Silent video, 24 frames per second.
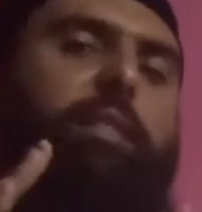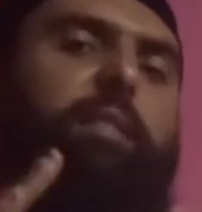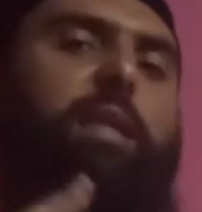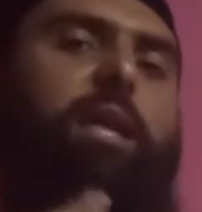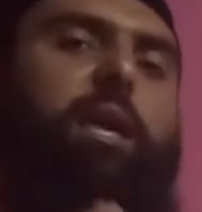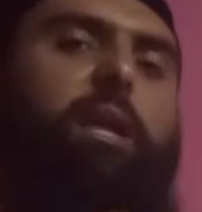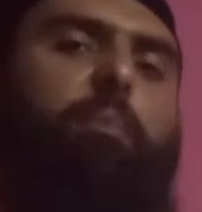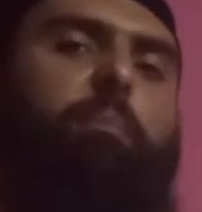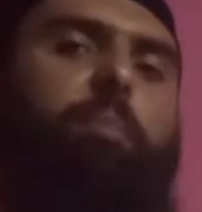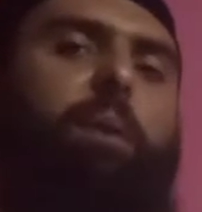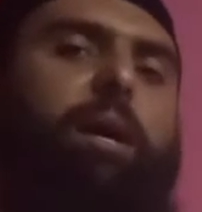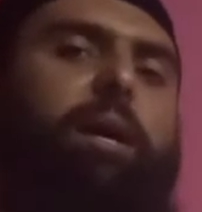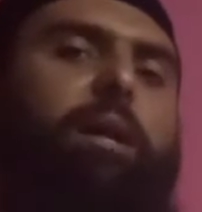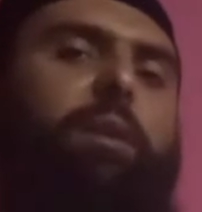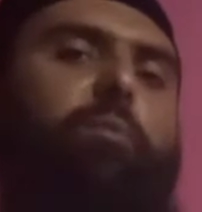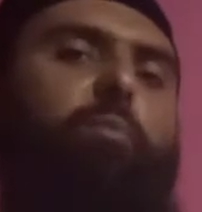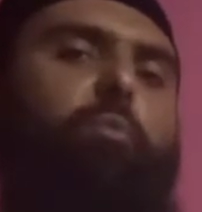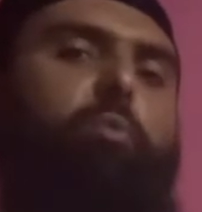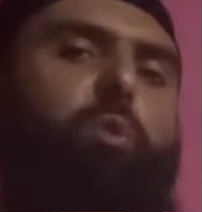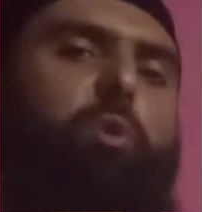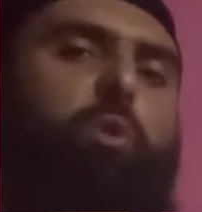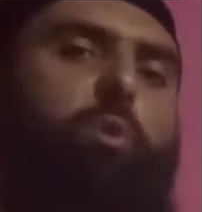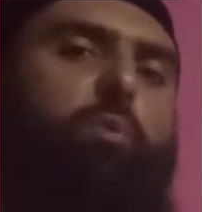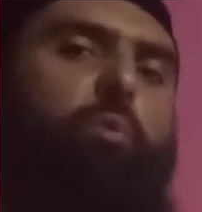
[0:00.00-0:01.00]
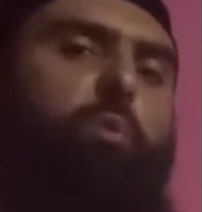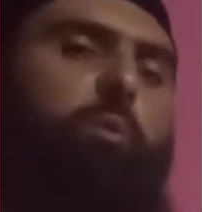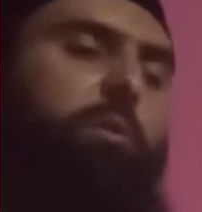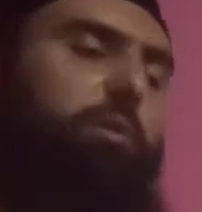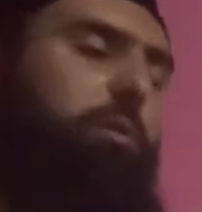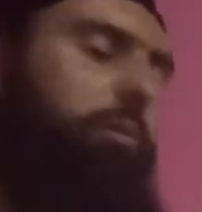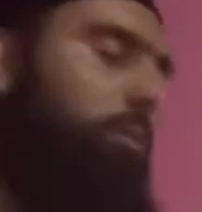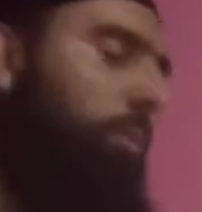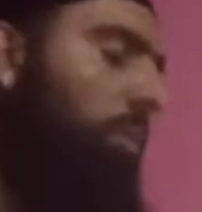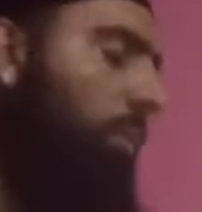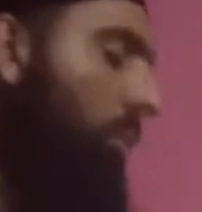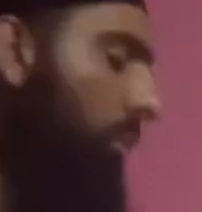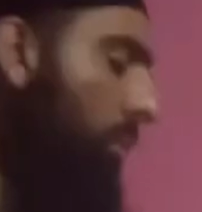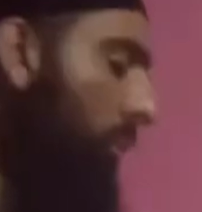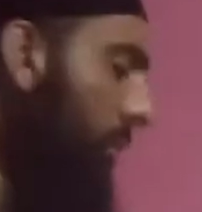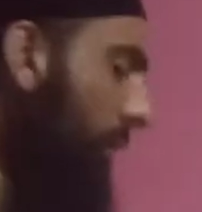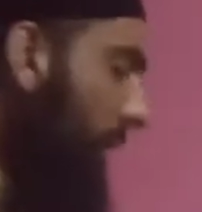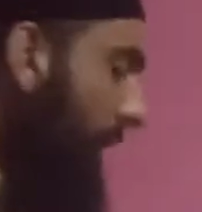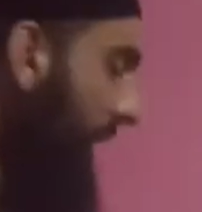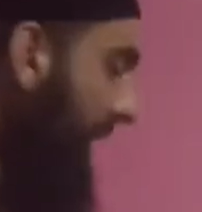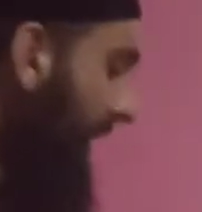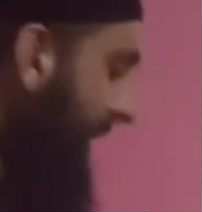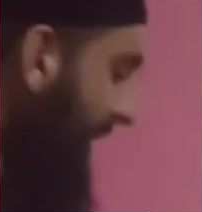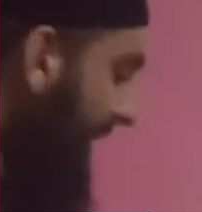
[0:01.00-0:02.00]
Therefore, we use
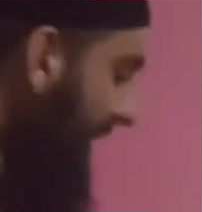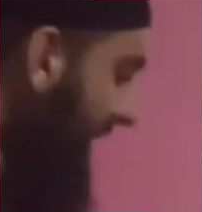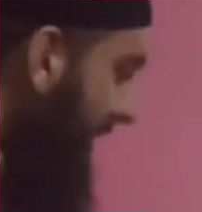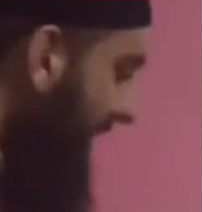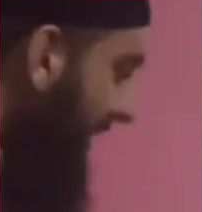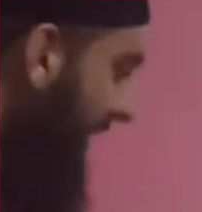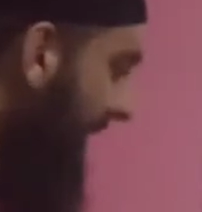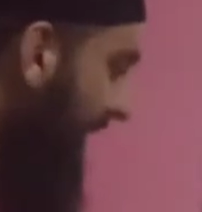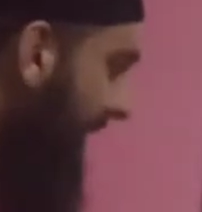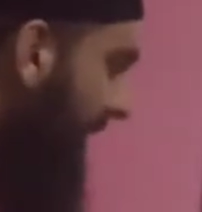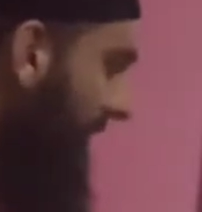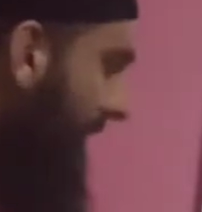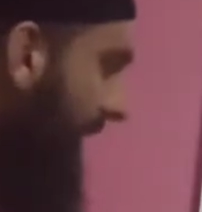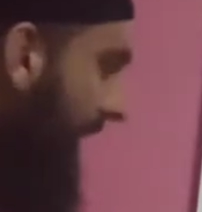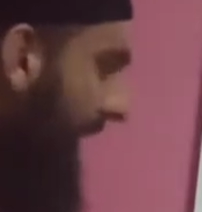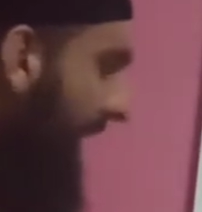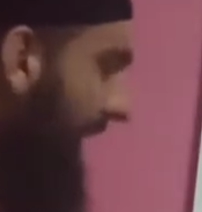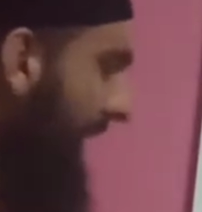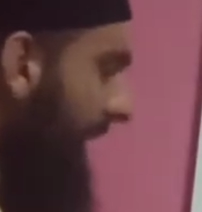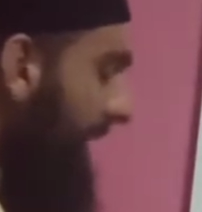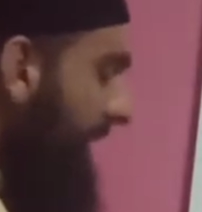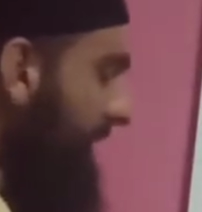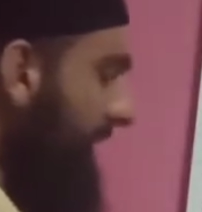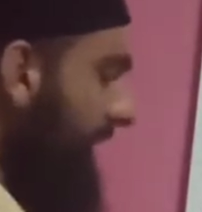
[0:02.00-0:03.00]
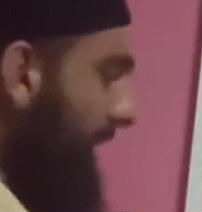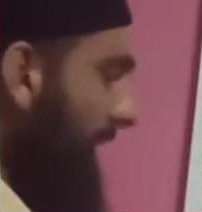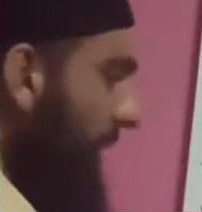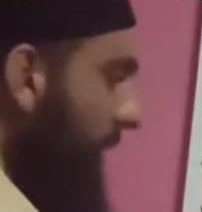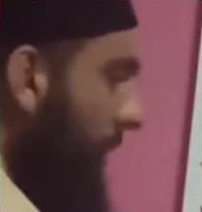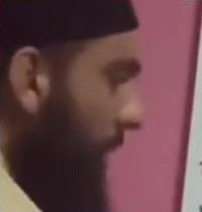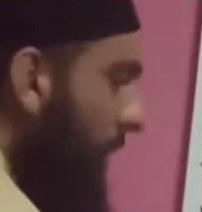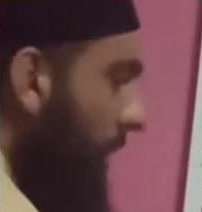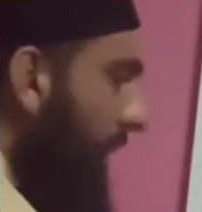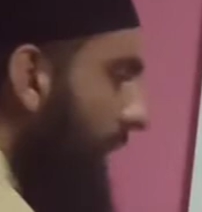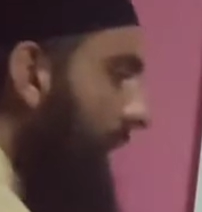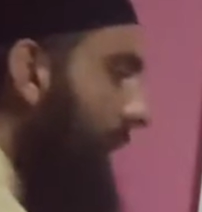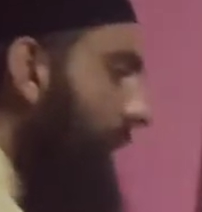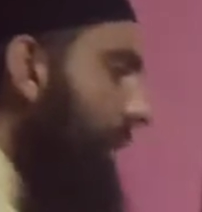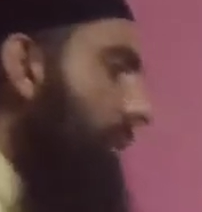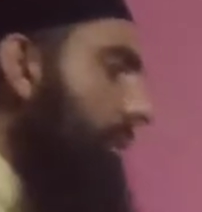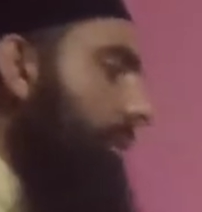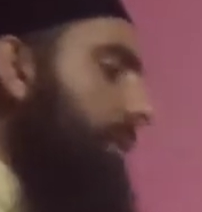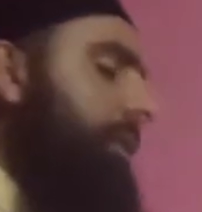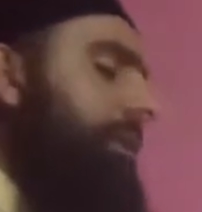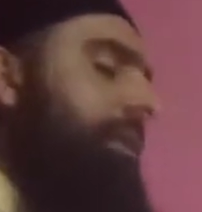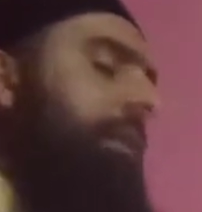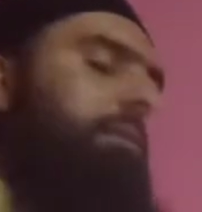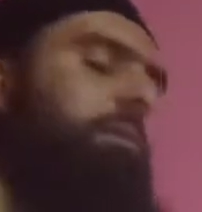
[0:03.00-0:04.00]
only the chemical agent local
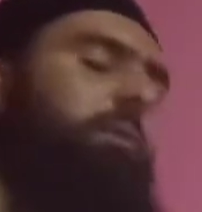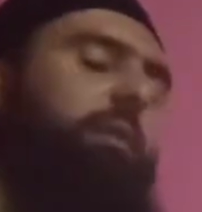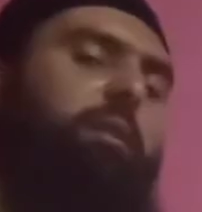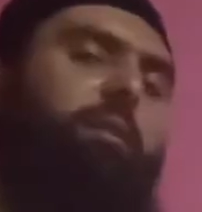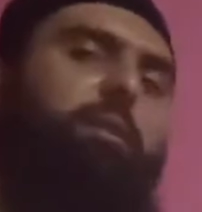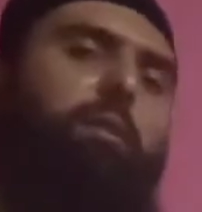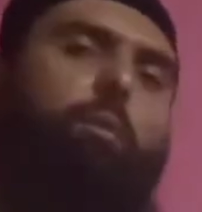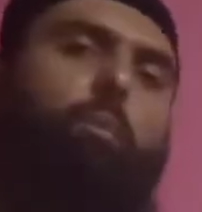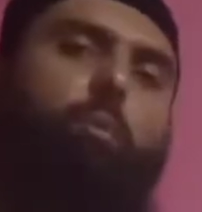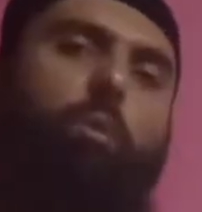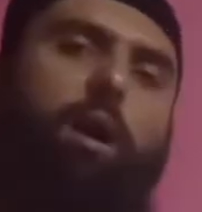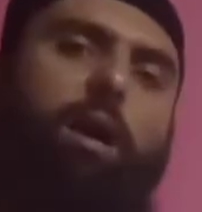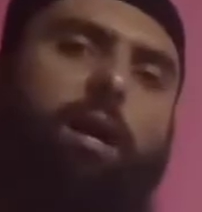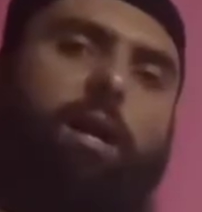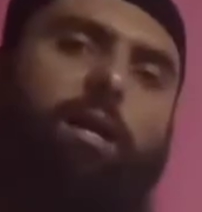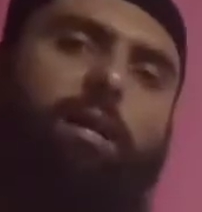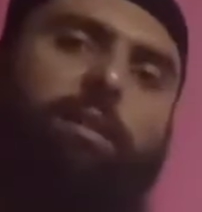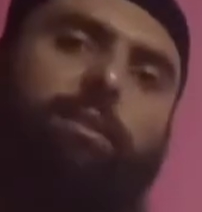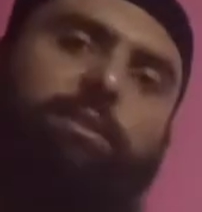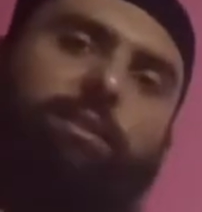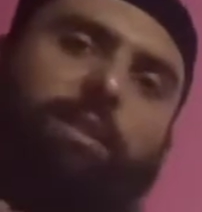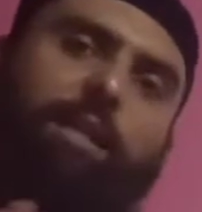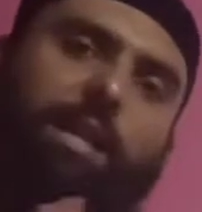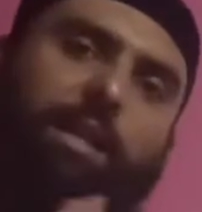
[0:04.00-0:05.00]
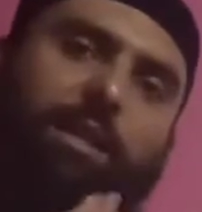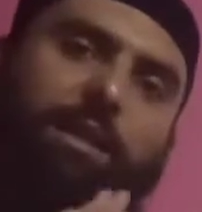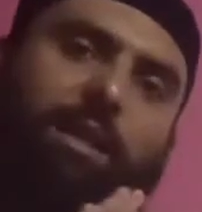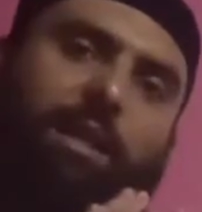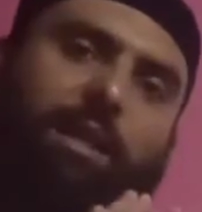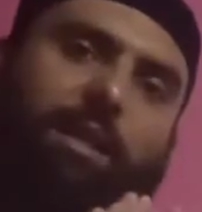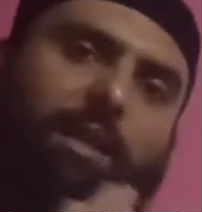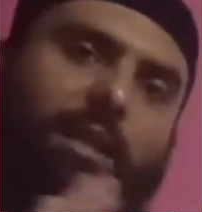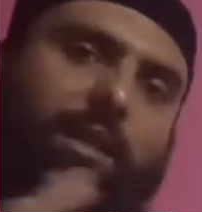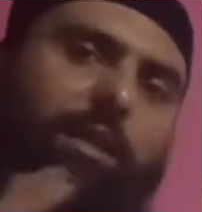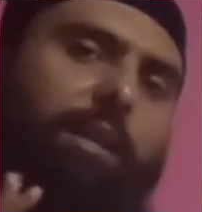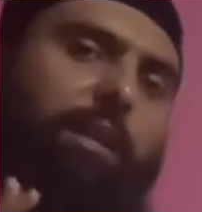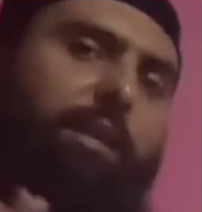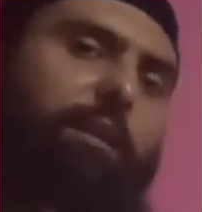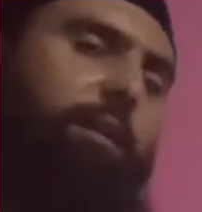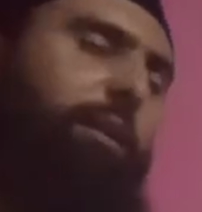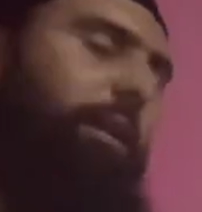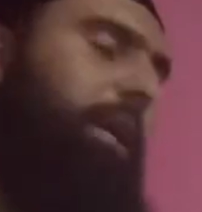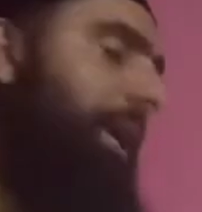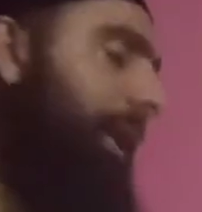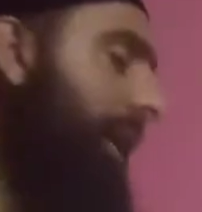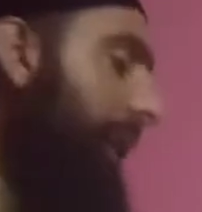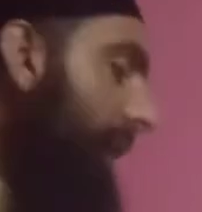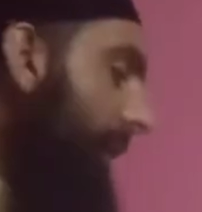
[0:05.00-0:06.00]
anesthetics in the wards, in the clinic.
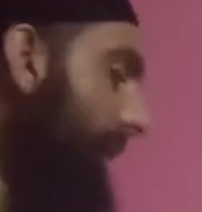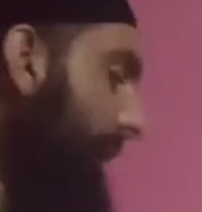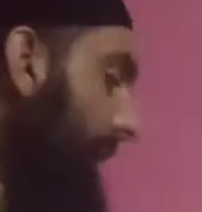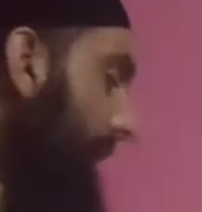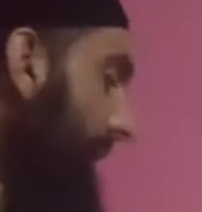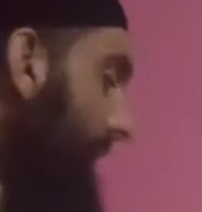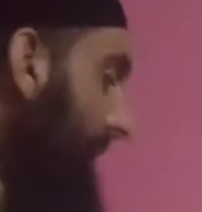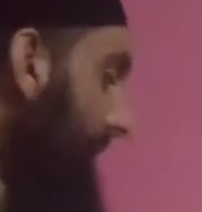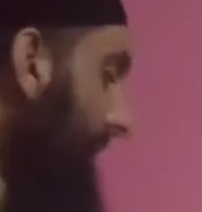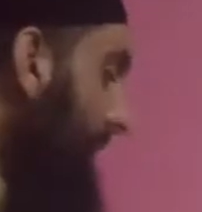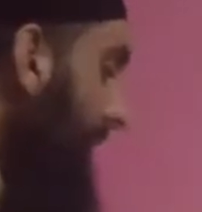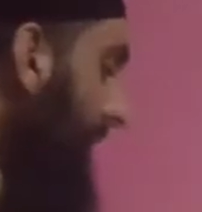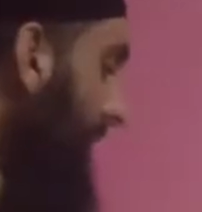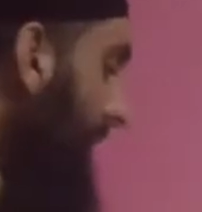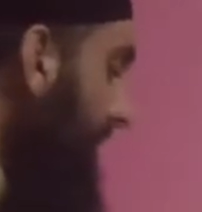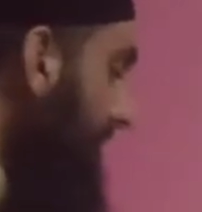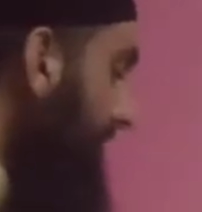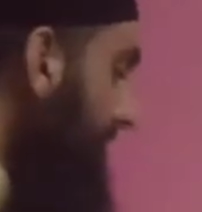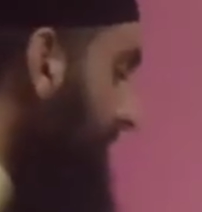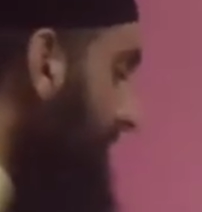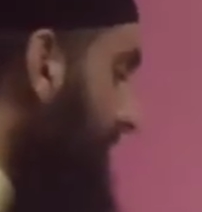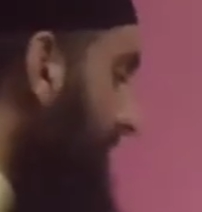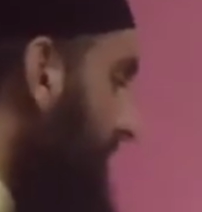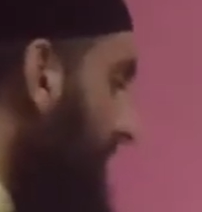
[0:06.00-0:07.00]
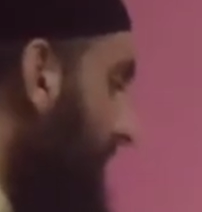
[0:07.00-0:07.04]
The rest